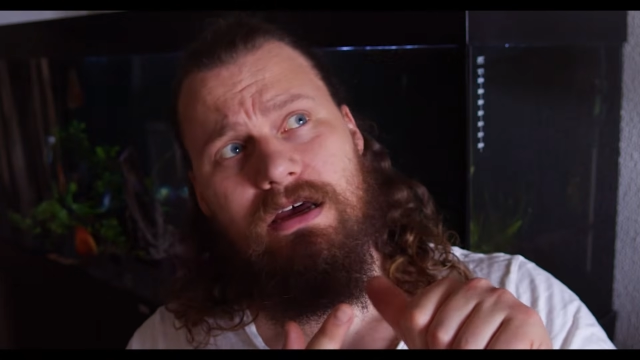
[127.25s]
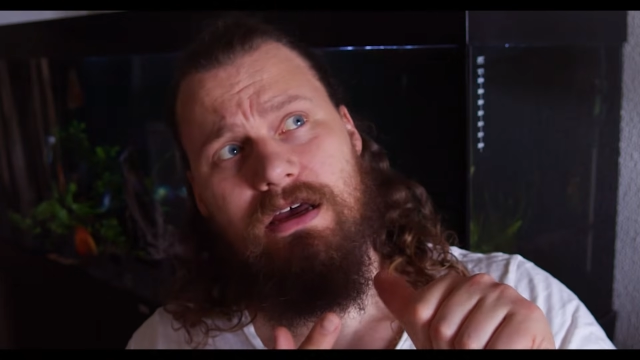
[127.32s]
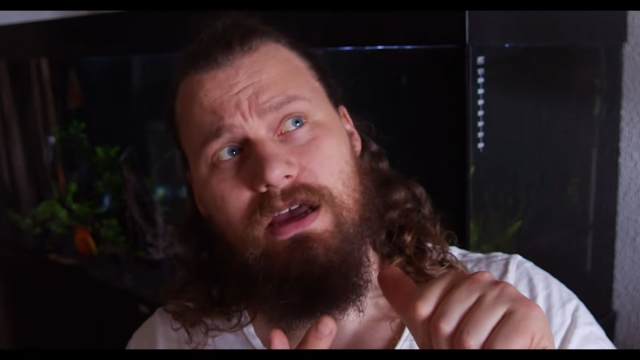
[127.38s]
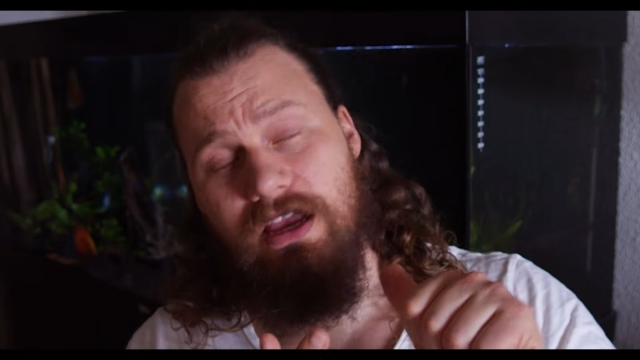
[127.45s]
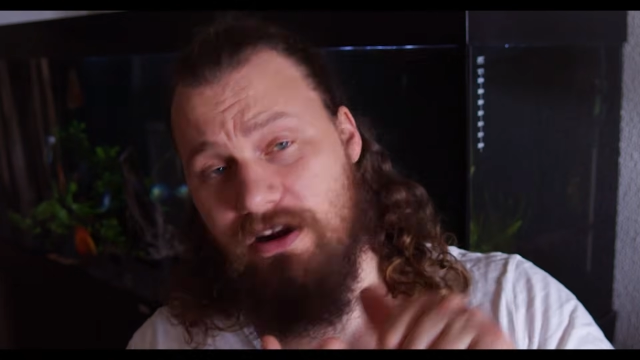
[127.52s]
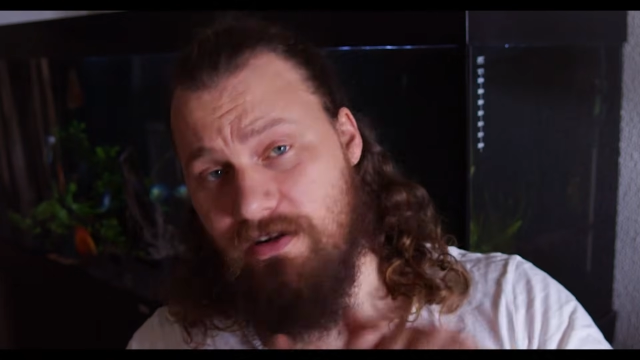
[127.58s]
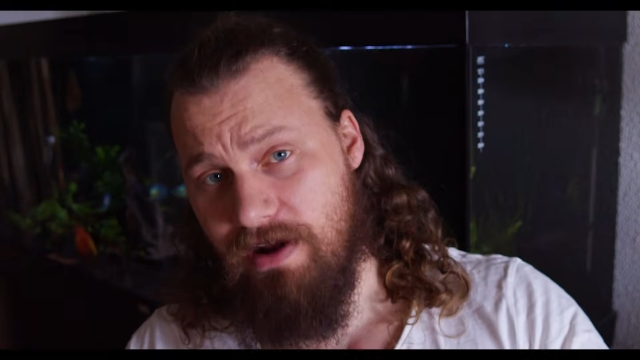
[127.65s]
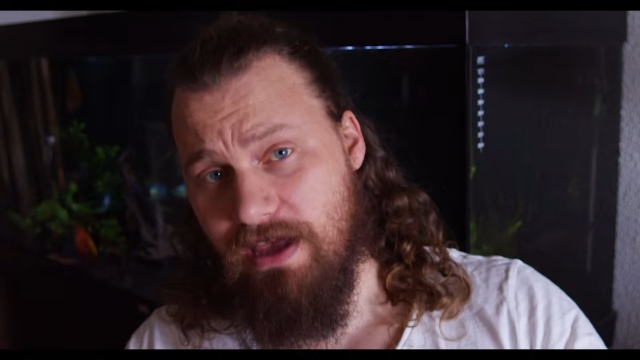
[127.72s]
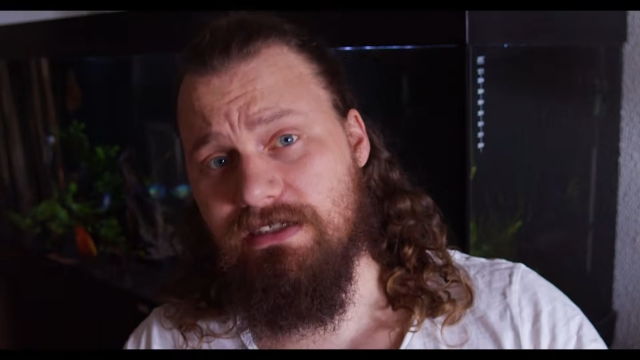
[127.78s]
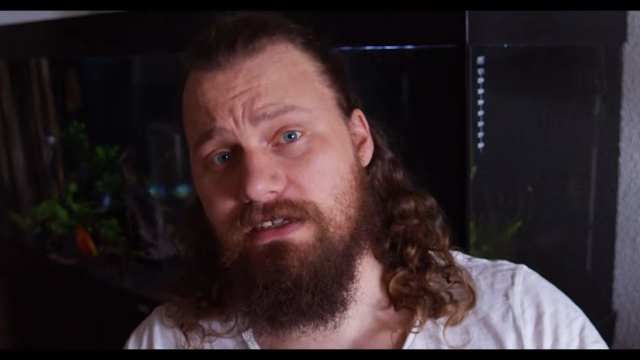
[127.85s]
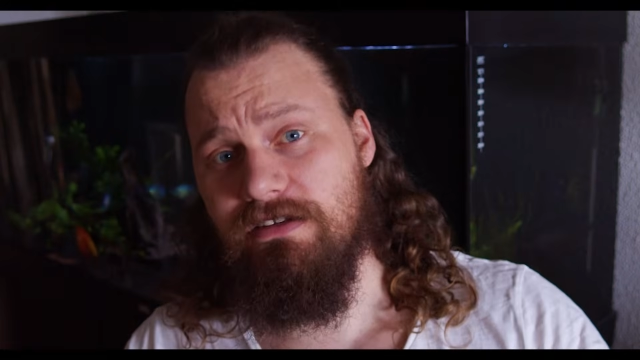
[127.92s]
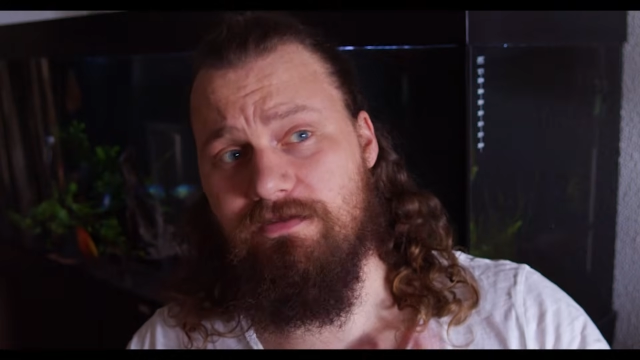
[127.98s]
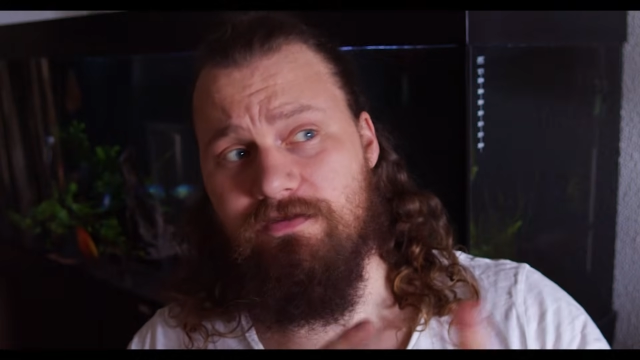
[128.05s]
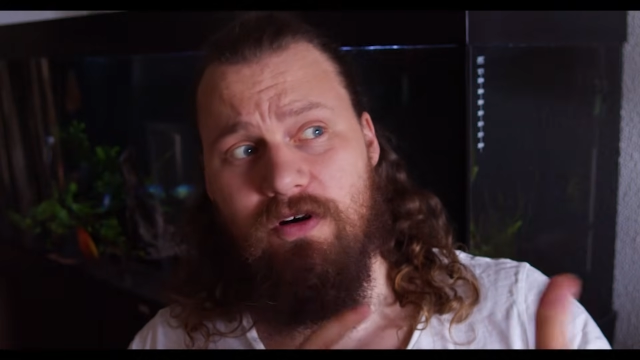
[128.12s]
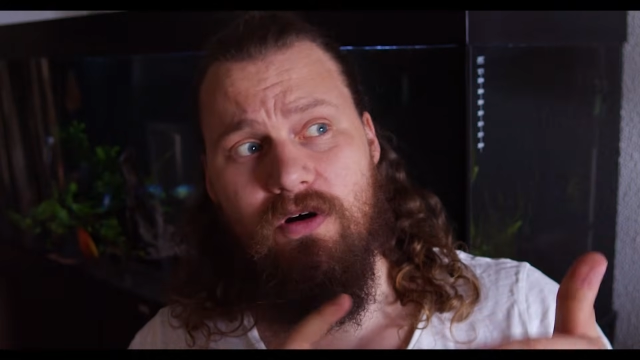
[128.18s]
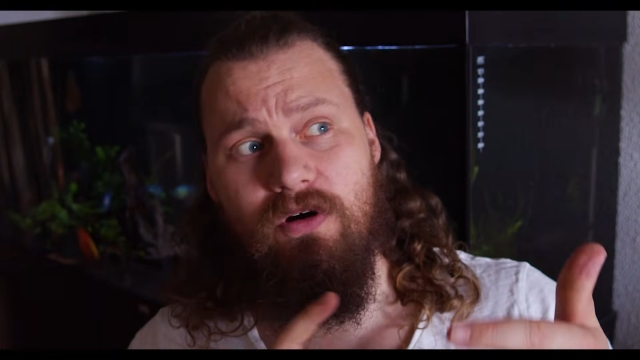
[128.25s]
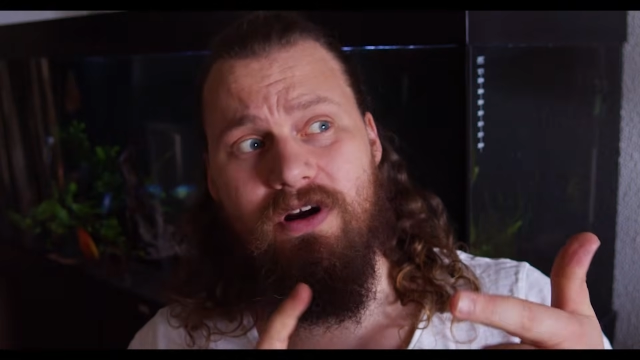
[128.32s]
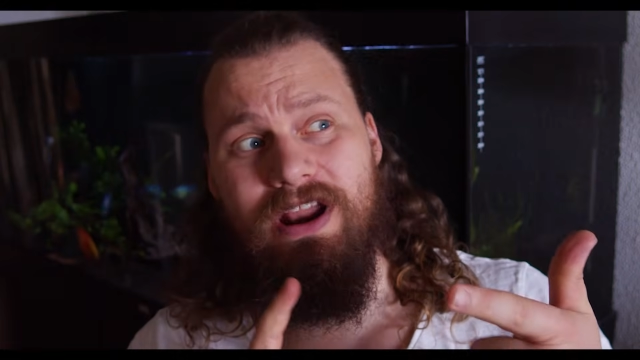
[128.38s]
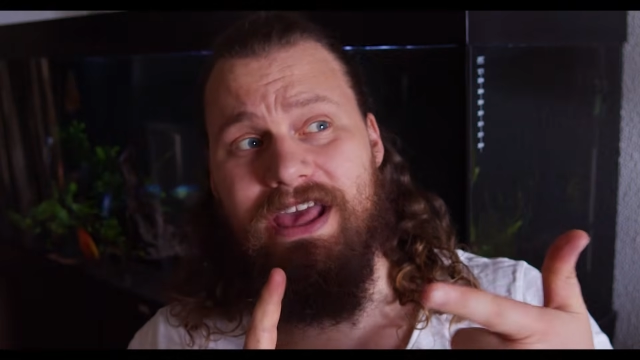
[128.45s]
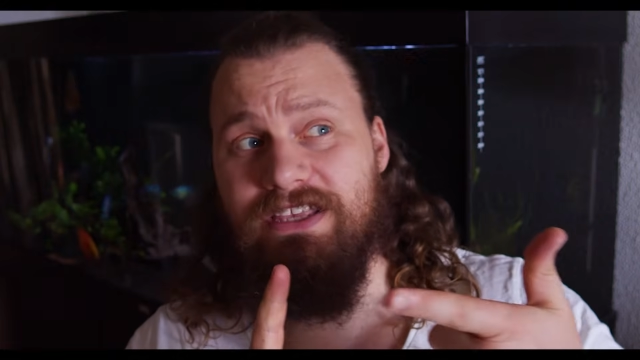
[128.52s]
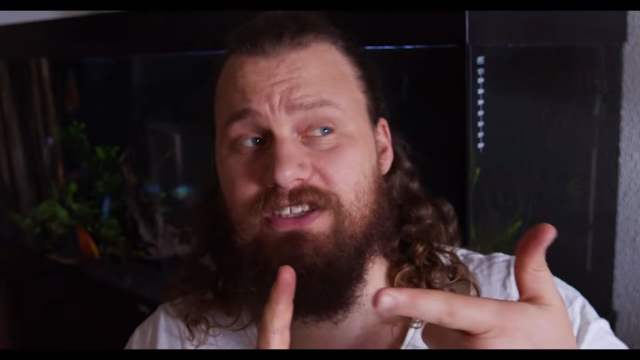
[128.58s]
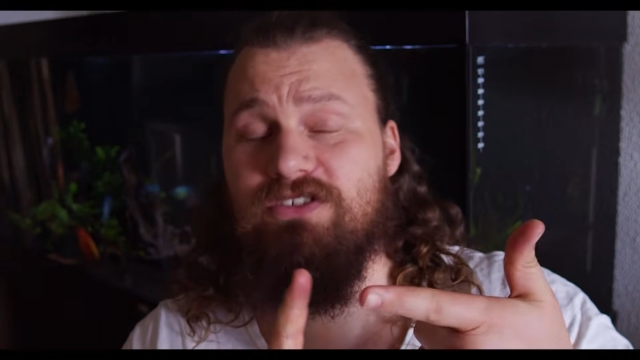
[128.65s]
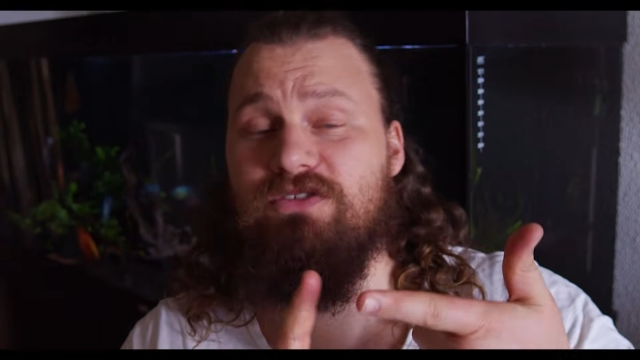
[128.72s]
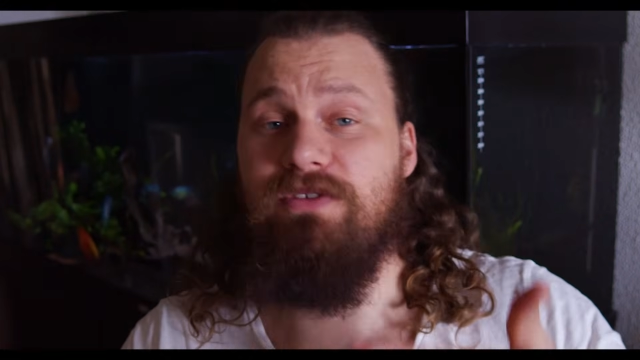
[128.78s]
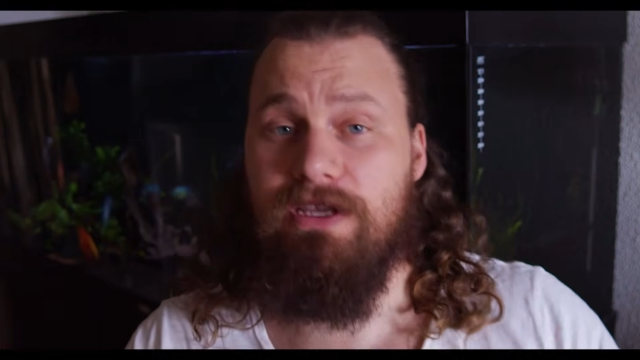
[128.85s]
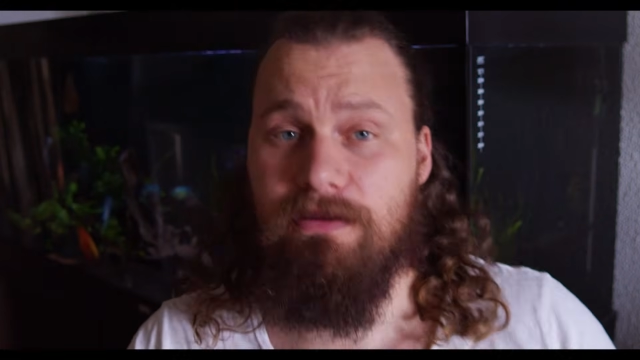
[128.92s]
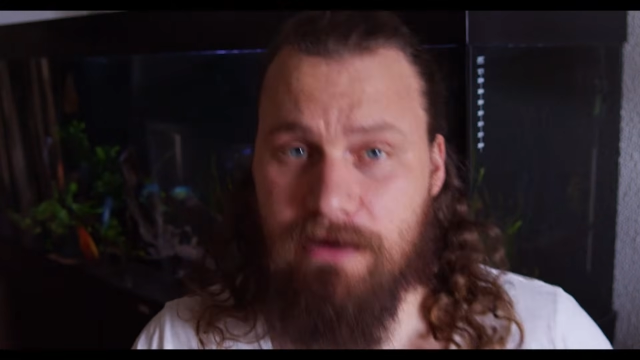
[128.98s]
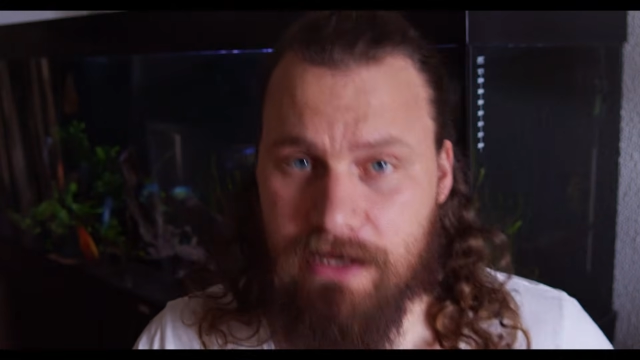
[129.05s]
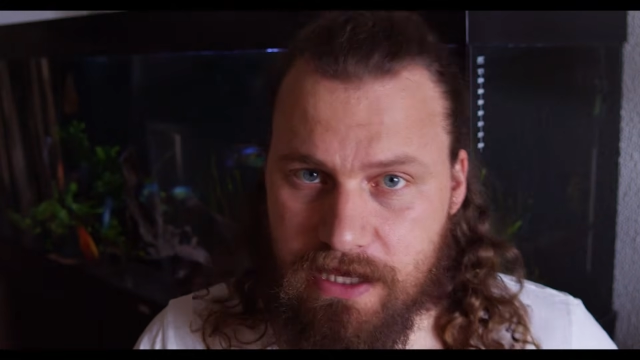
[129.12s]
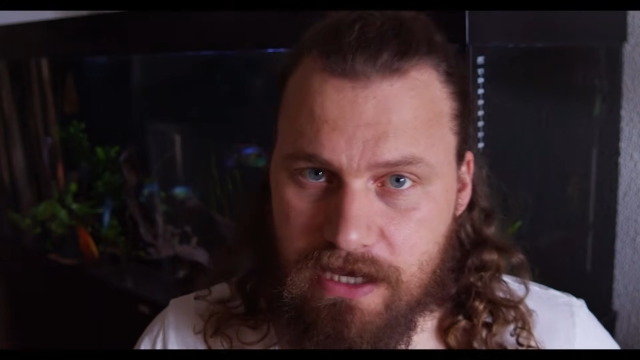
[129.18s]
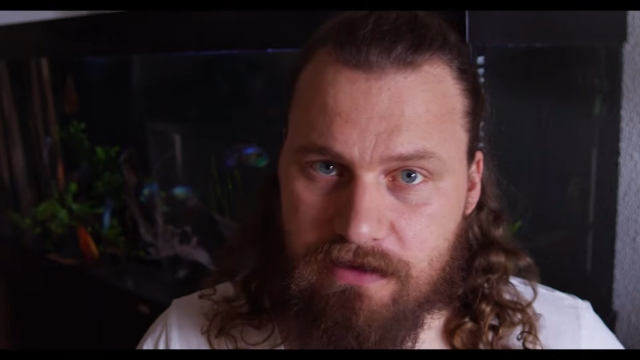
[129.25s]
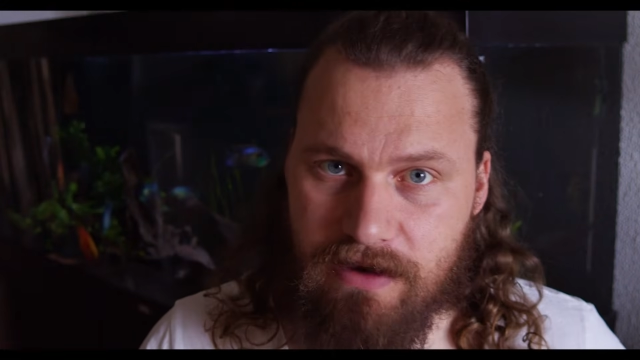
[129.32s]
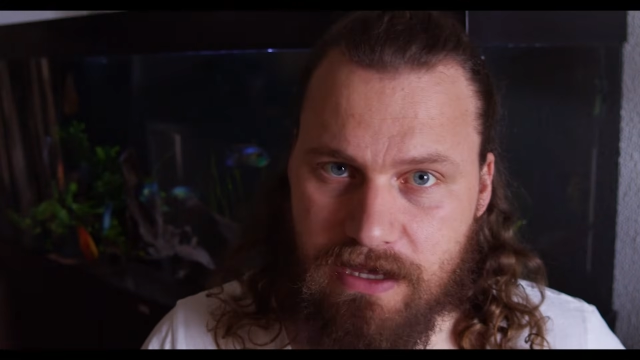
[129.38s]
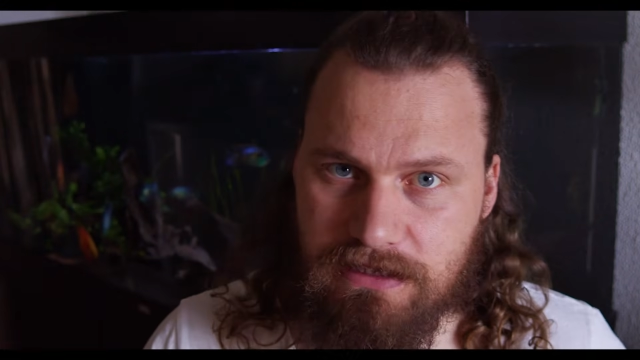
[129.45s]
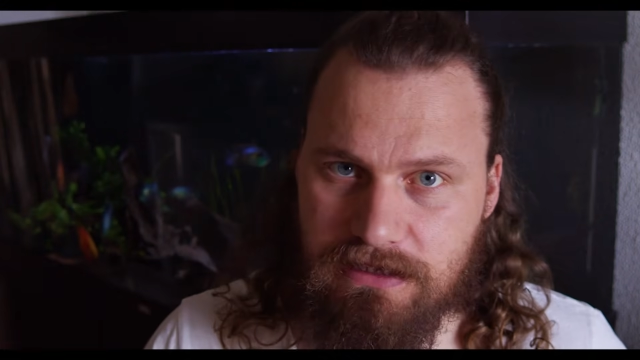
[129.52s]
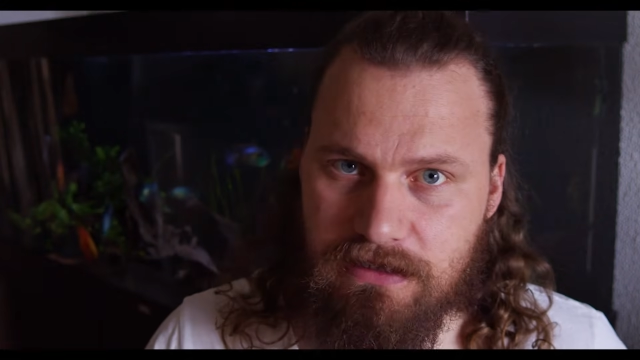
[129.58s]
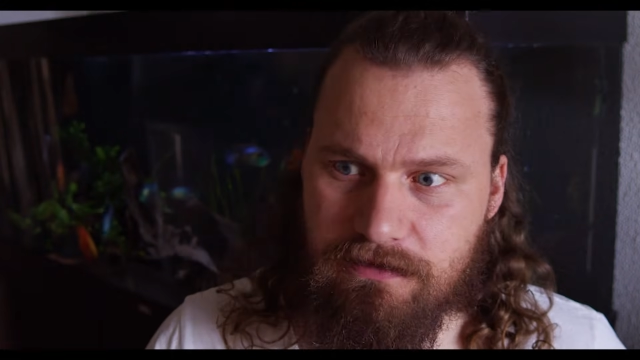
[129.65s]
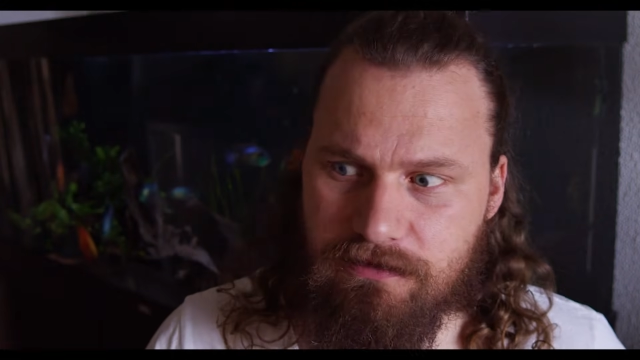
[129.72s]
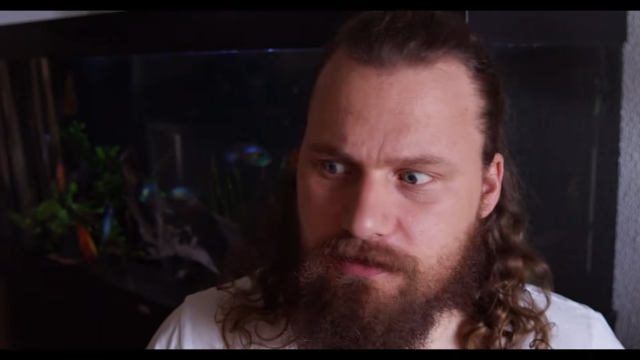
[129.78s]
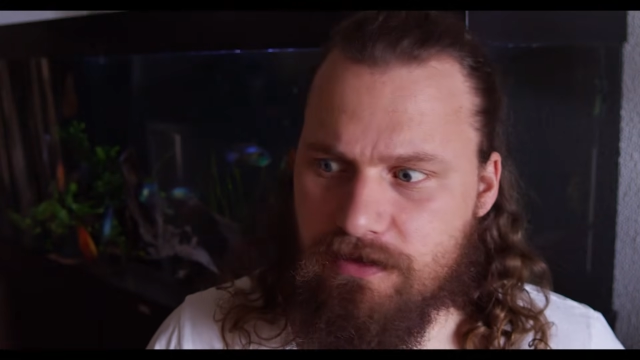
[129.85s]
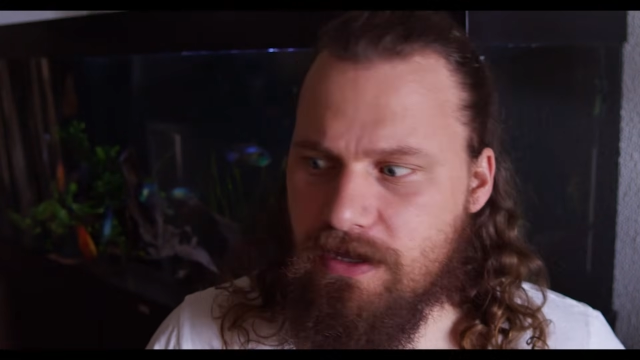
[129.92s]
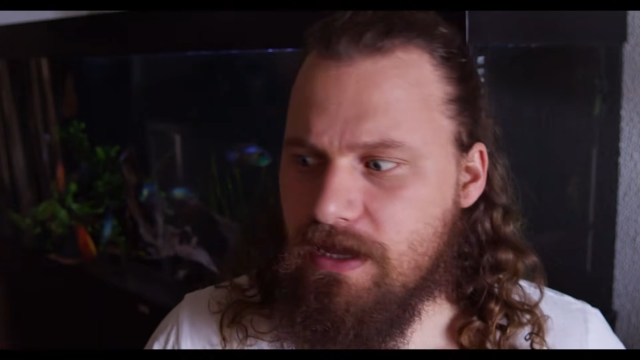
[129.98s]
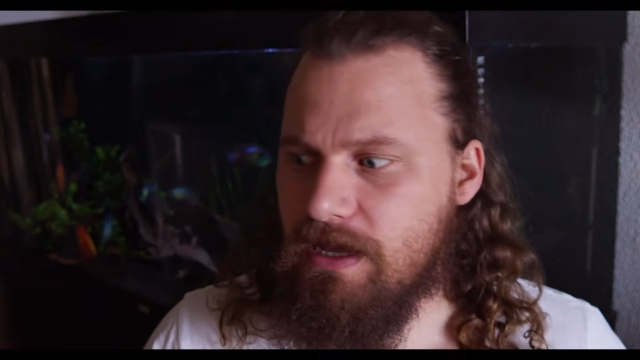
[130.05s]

aggressive or extremely aggressive,